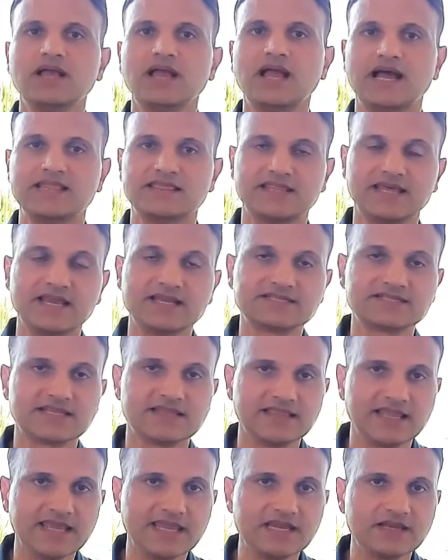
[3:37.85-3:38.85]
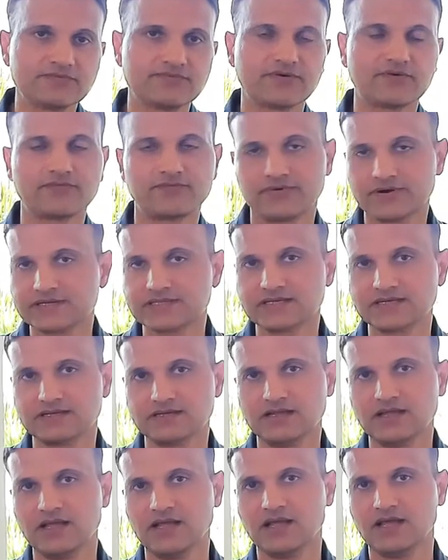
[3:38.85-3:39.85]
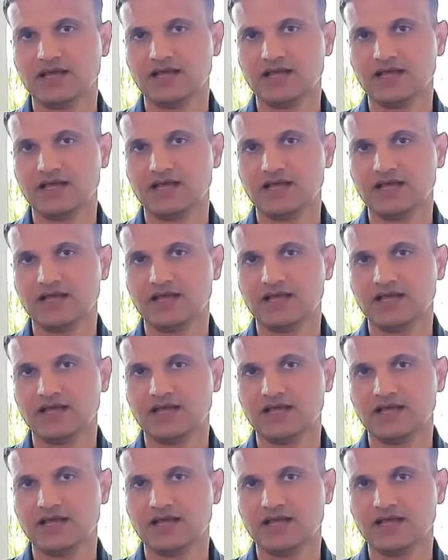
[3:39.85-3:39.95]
and there is a need for further